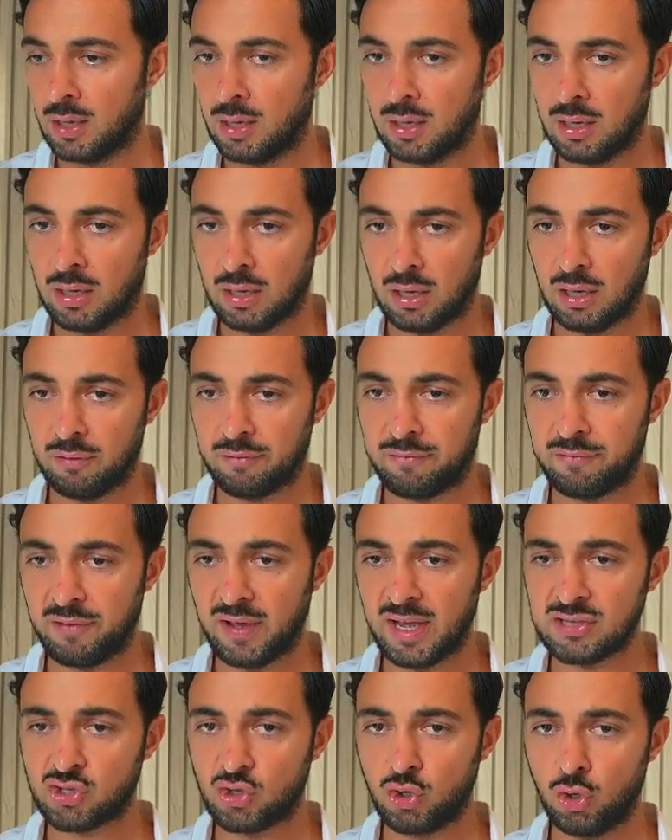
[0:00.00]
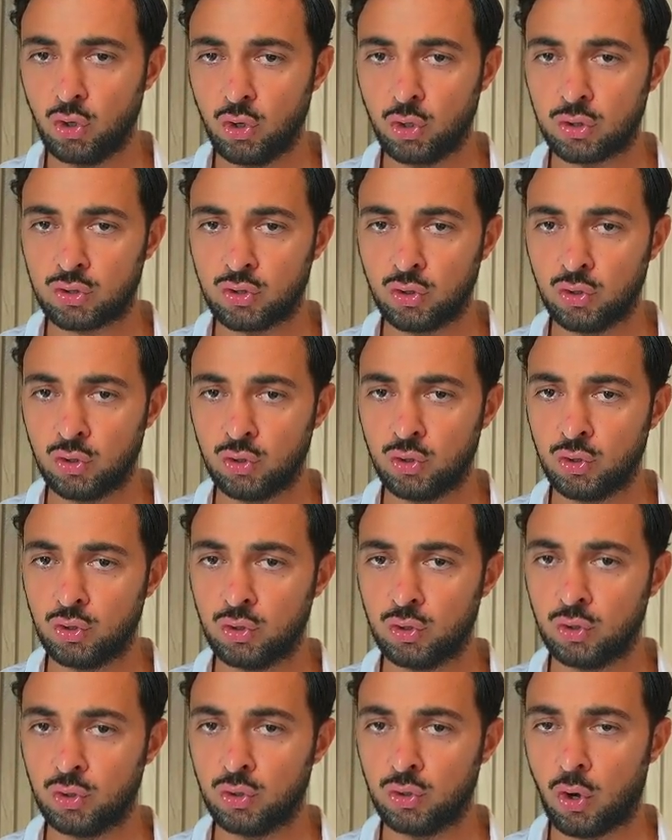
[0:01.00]
A fast look
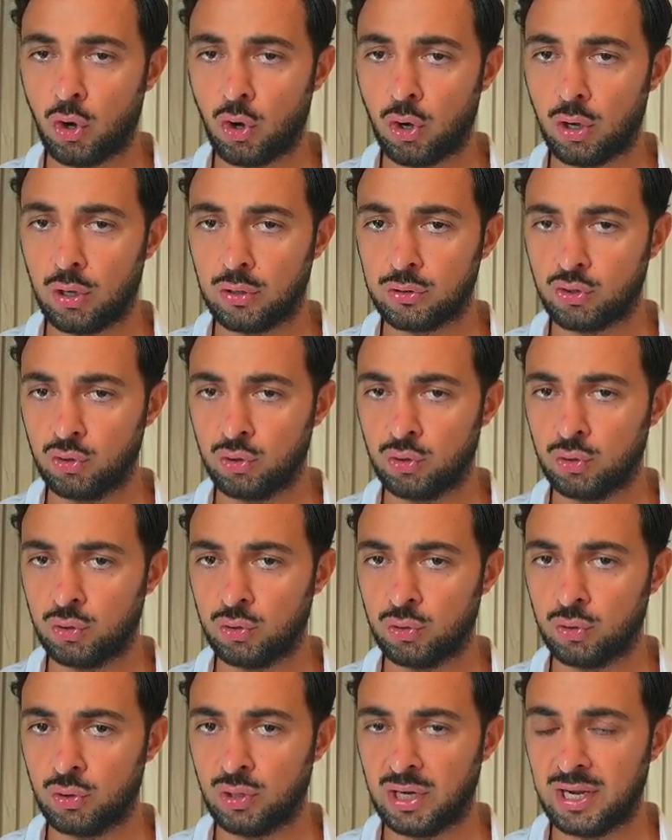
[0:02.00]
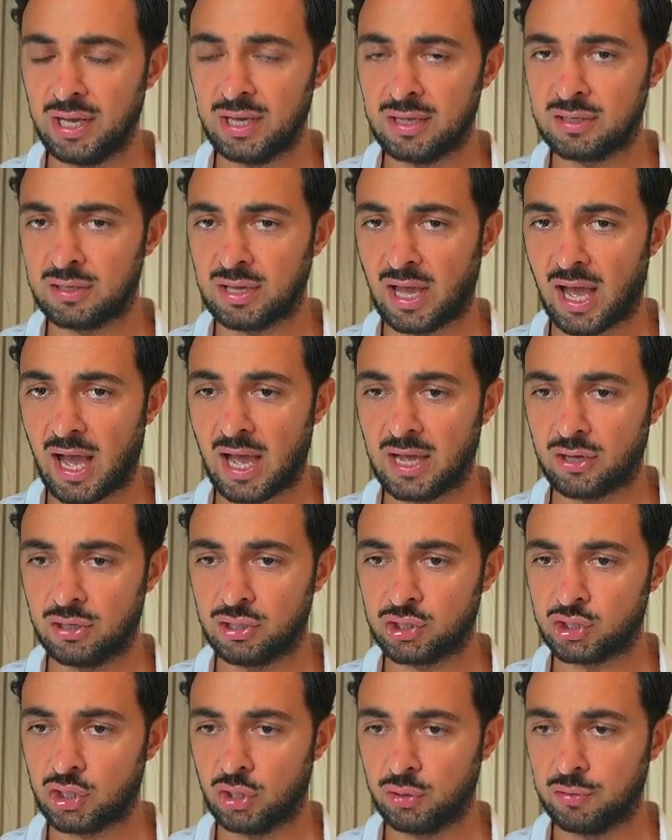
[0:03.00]
to link. I'm
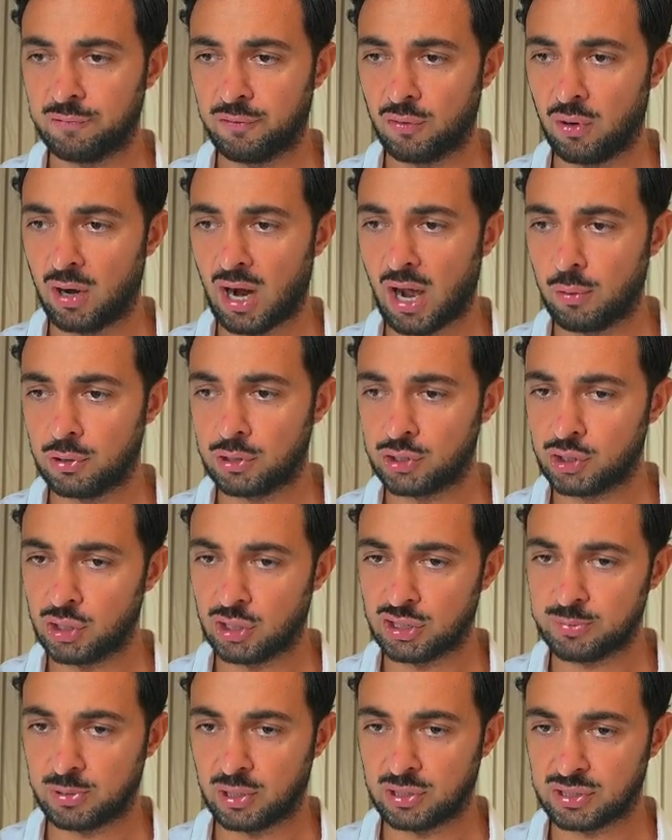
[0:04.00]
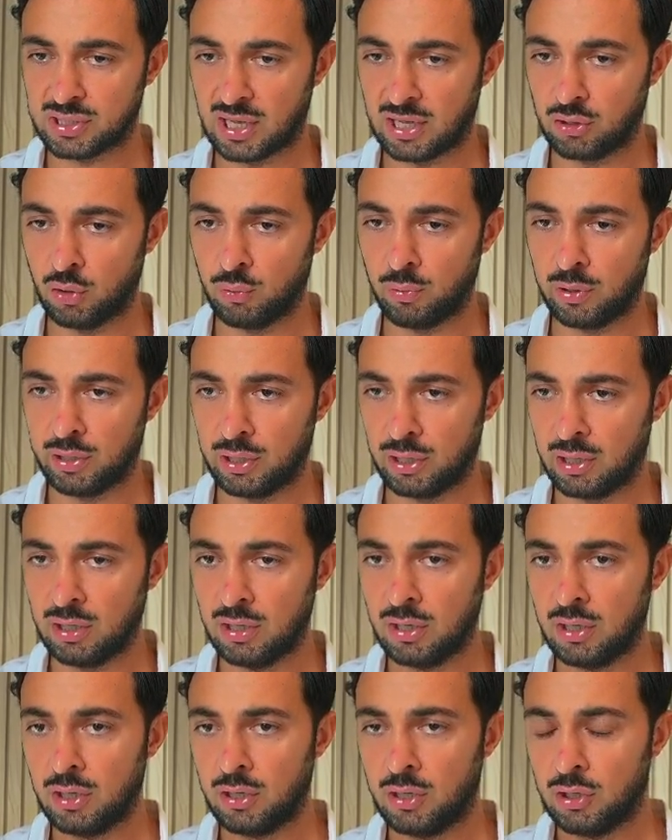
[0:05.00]
gonna show the 4-hour charts because I don't want to
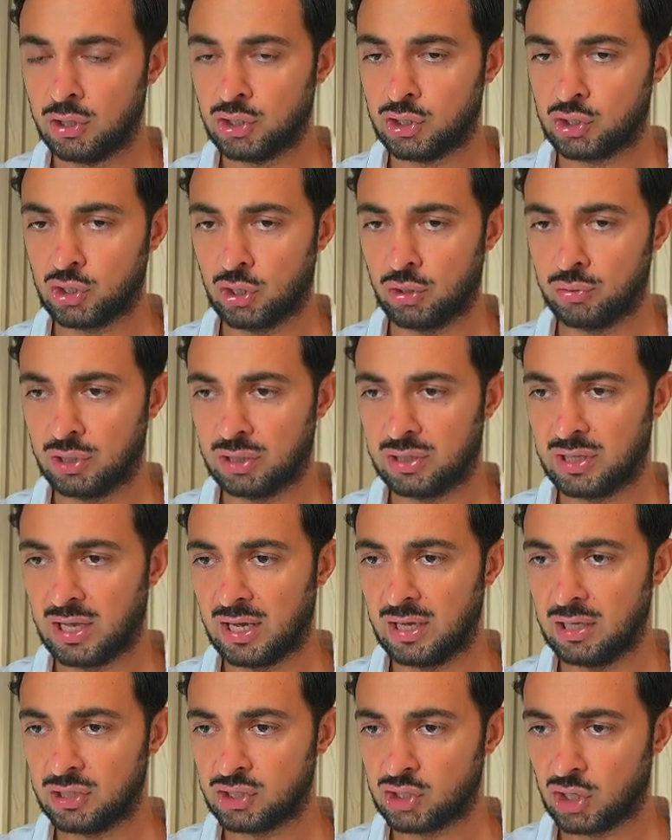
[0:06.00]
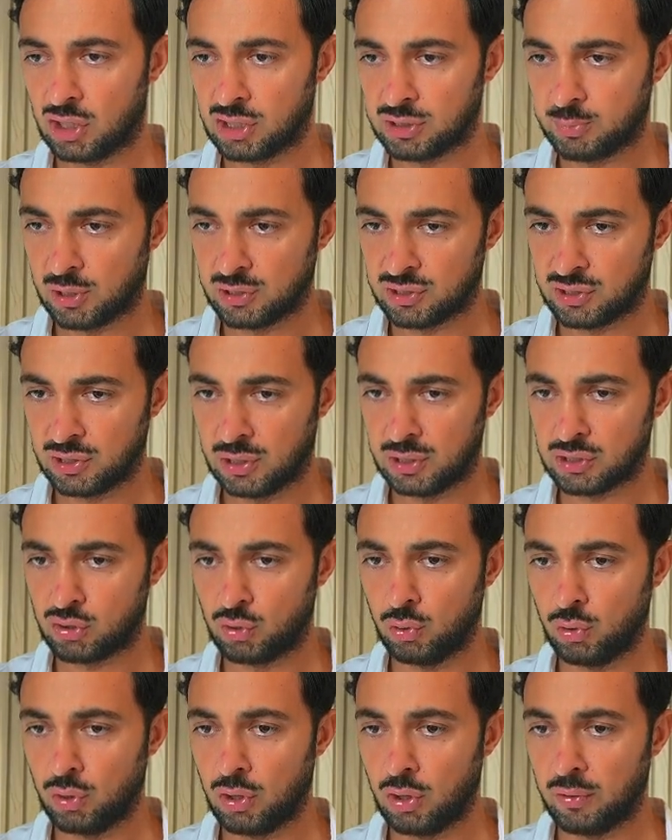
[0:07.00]
show the daily charts because there is
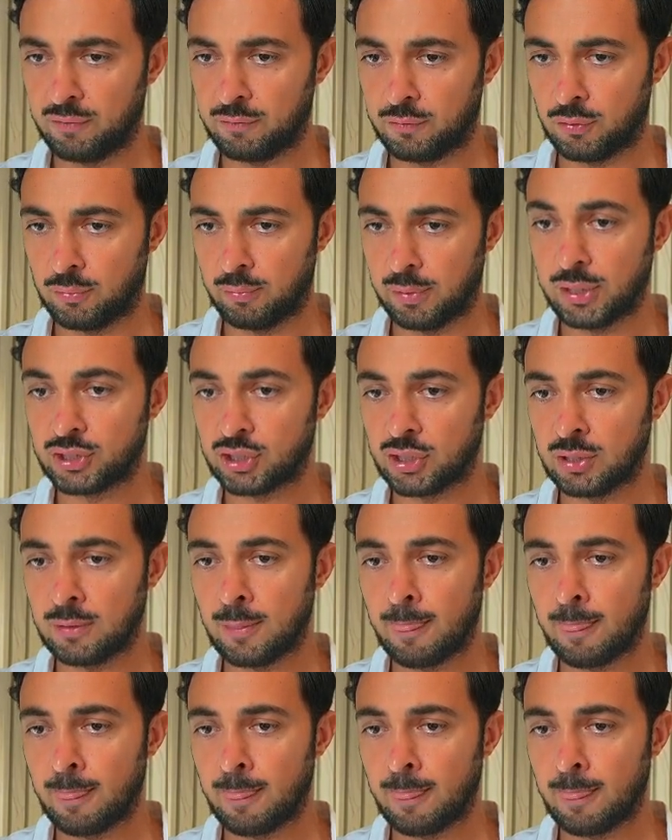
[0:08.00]
too low information.